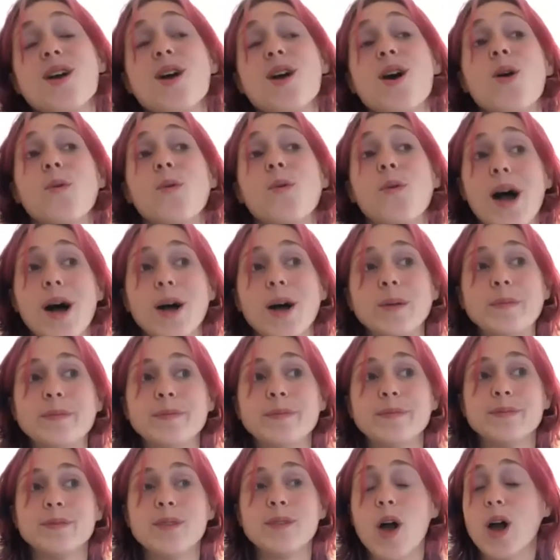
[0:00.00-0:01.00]
Well,
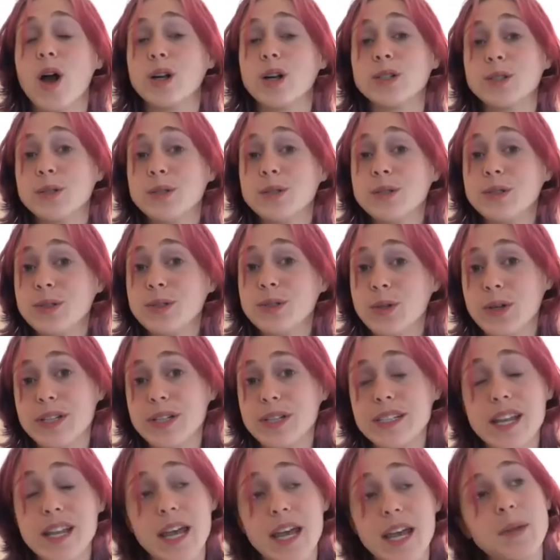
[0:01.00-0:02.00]
our true
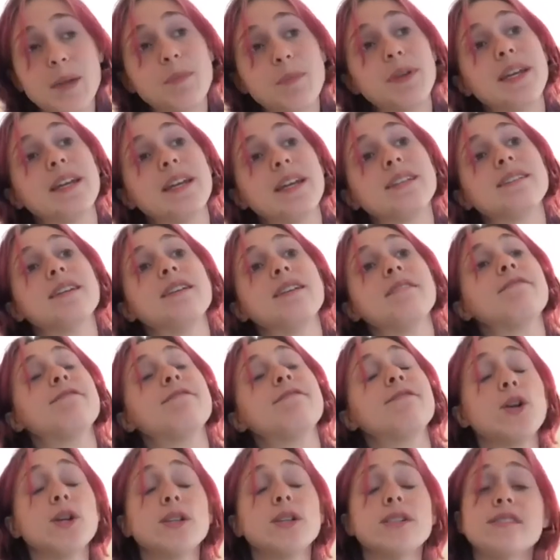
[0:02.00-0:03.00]
story today begins in
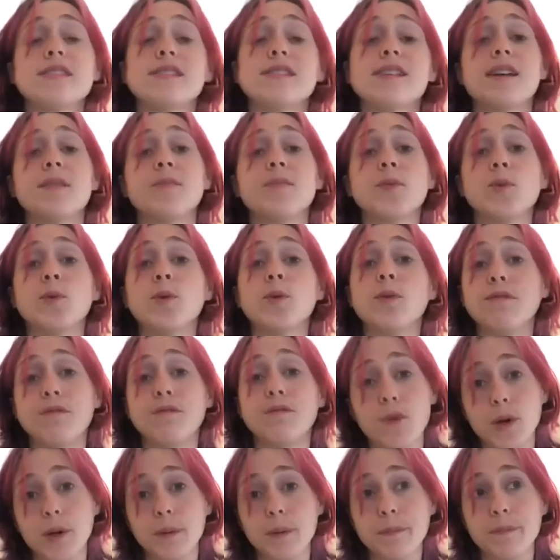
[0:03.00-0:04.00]
1 Samuel
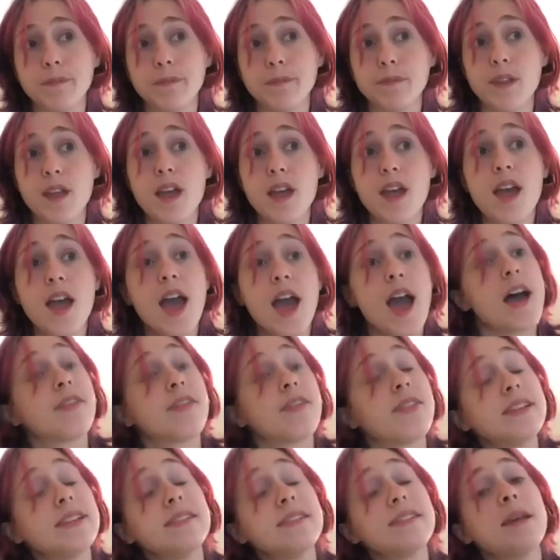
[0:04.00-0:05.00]
4. At
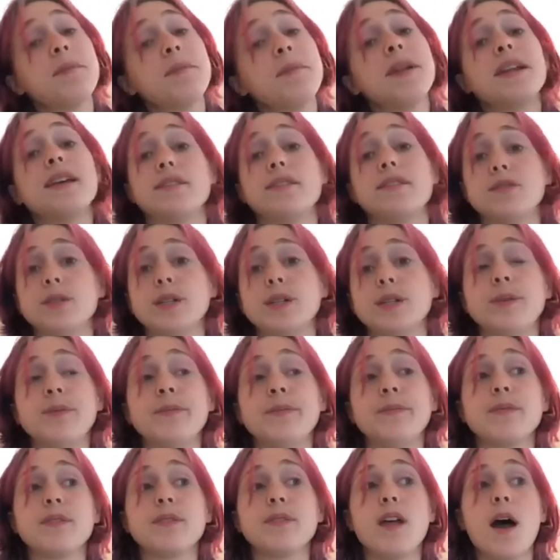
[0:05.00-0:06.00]
this time in Israel,
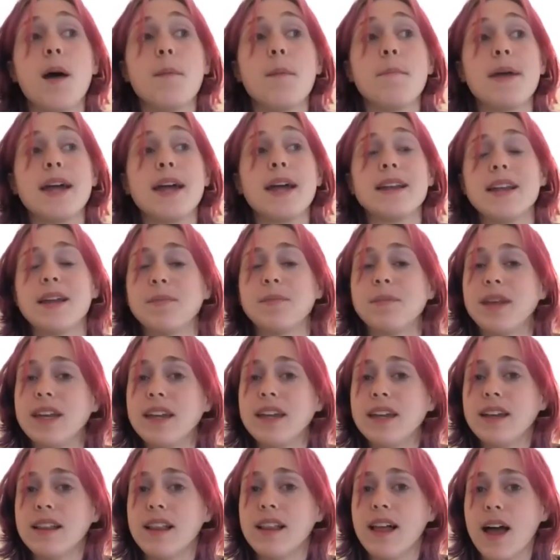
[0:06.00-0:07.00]
a man named
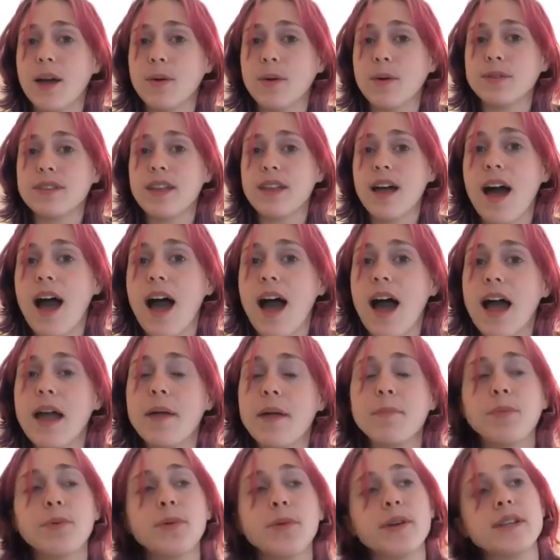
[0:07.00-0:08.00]
Eli was the high
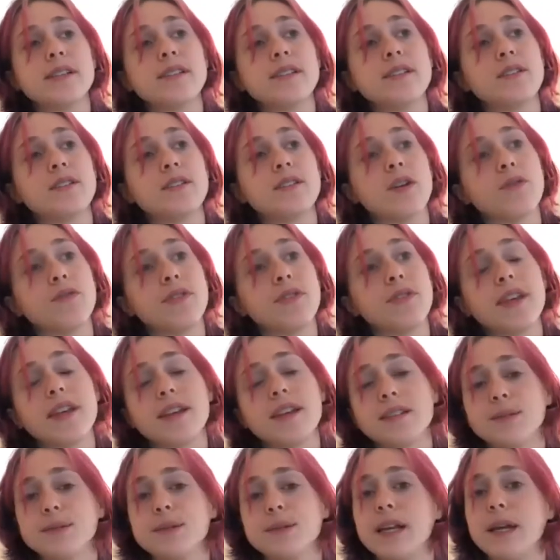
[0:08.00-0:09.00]
priest over the
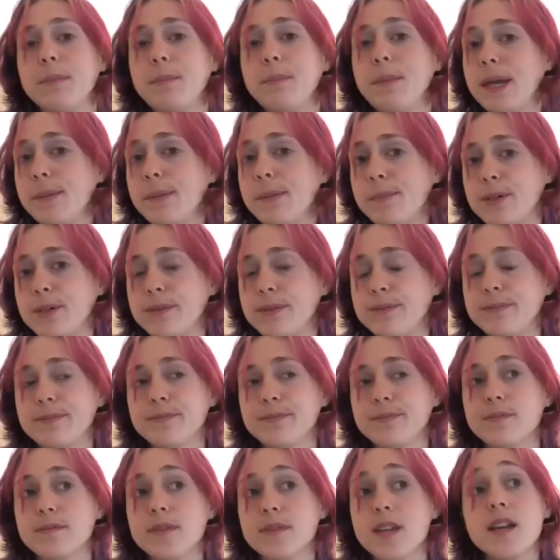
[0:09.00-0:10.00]
Israelite people.
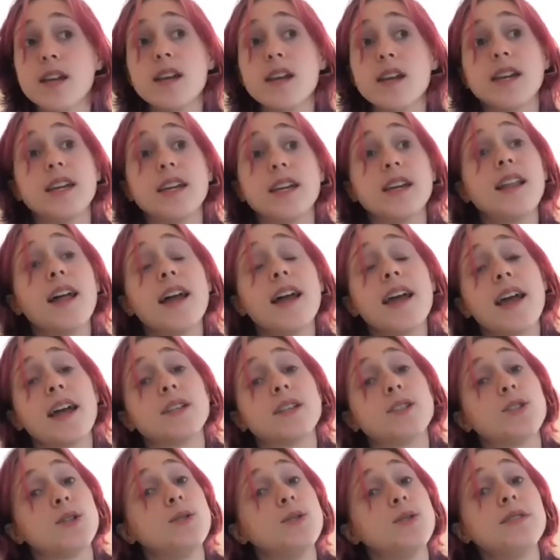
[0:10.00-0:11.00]
Eli
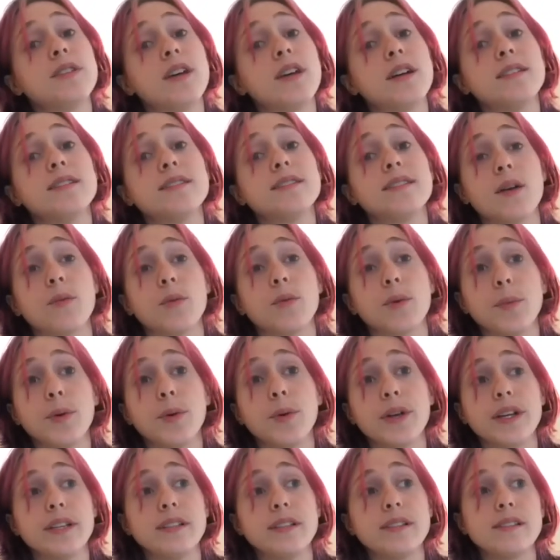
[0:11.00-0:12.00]
had two sons that were
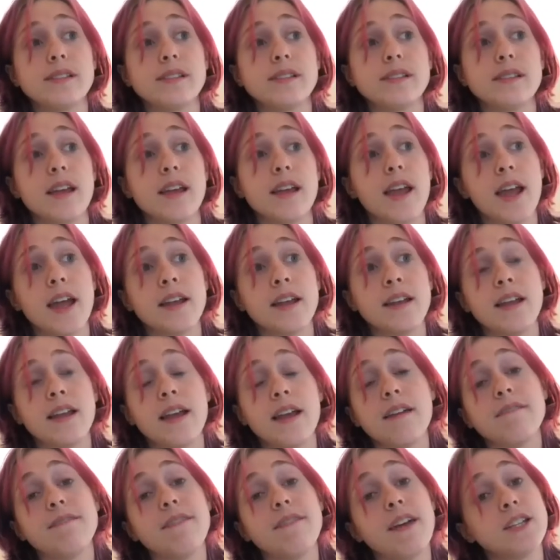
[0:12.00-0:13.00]
priests and
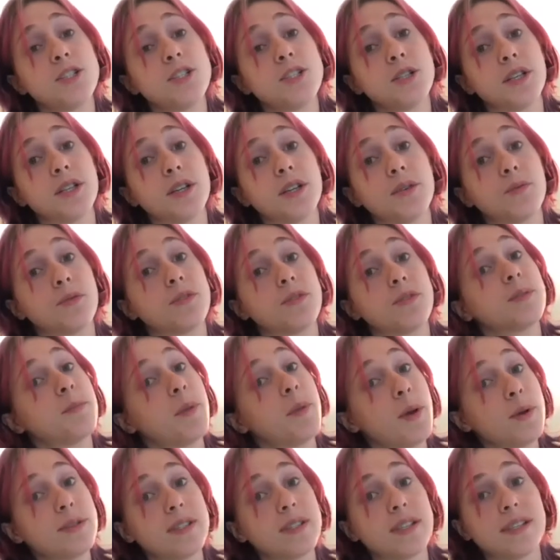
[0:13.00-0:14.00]
eventually were
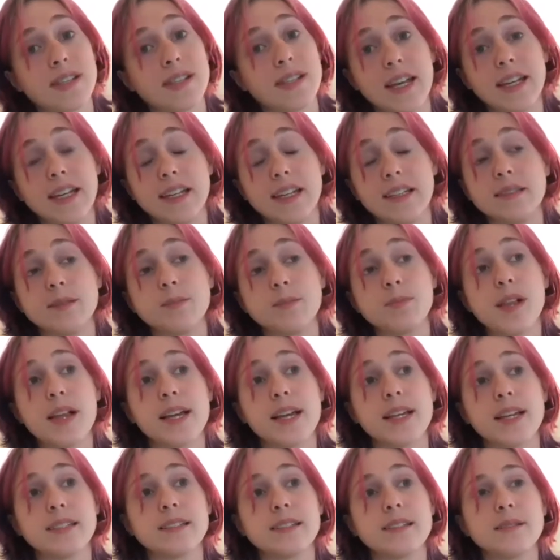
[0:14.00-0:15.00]
supposed to take his
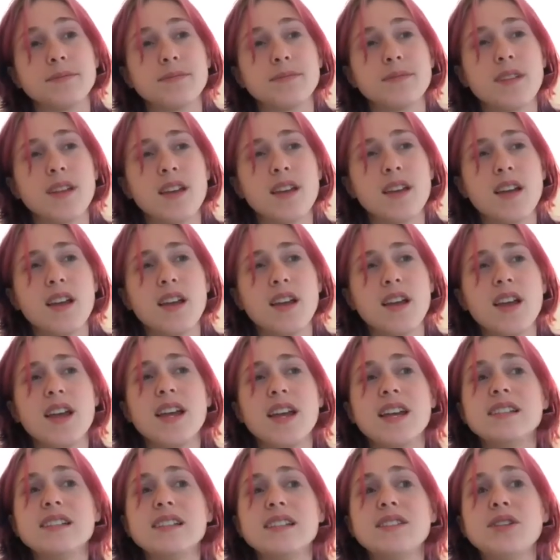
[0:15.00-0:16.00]
place.
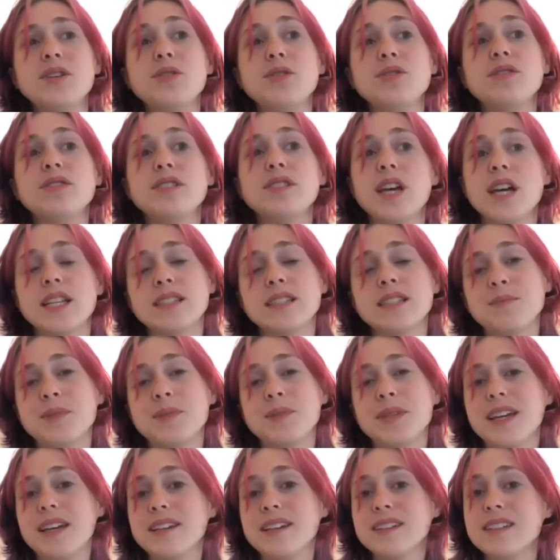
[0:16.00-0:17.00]
His two sons
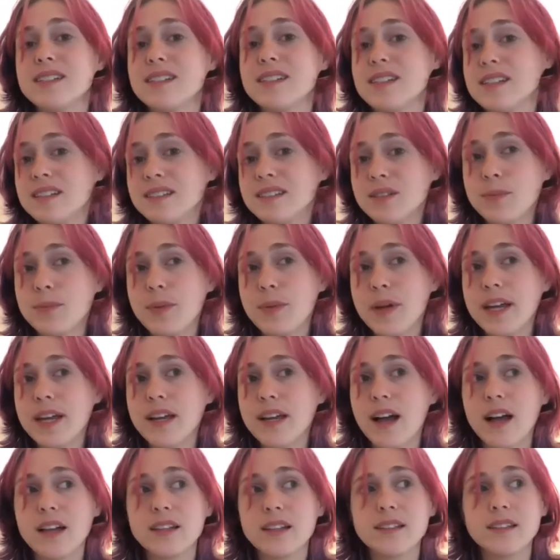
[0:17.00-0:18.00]
began to disobey
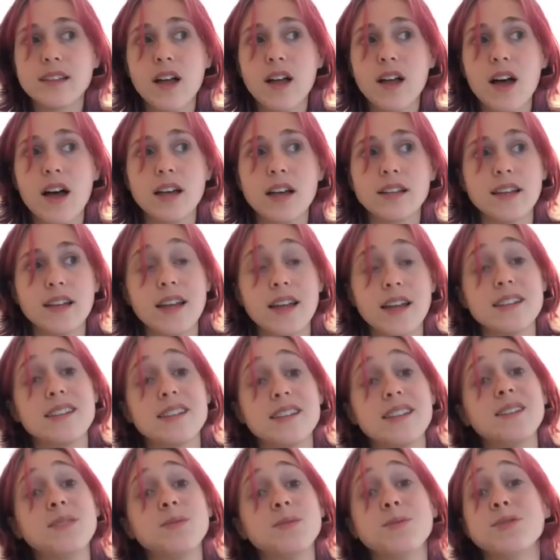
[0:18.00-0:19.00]
God's laws and
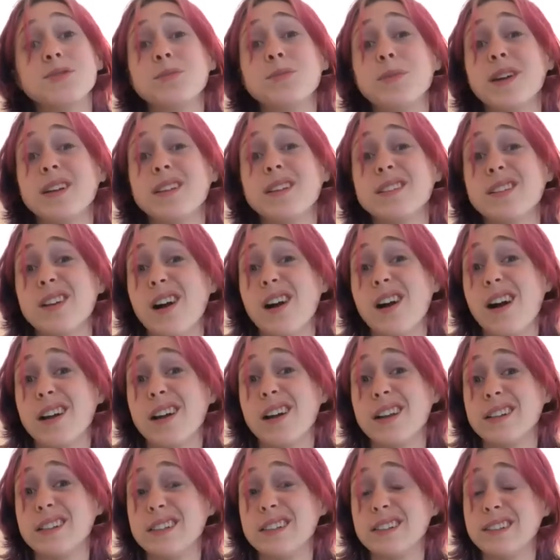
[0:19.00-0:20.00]
disrespect
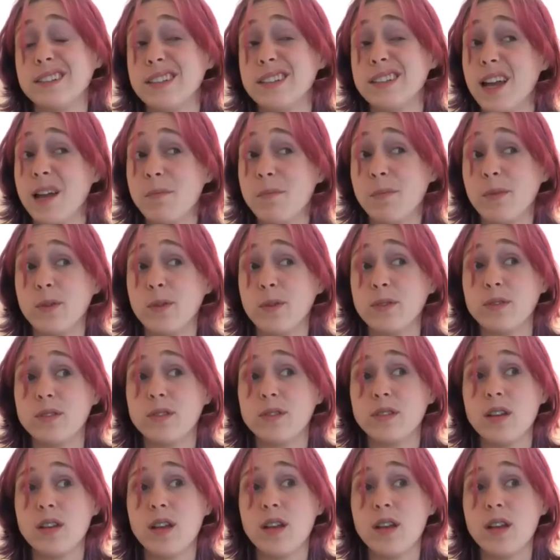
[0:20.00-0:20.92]
God and his temples.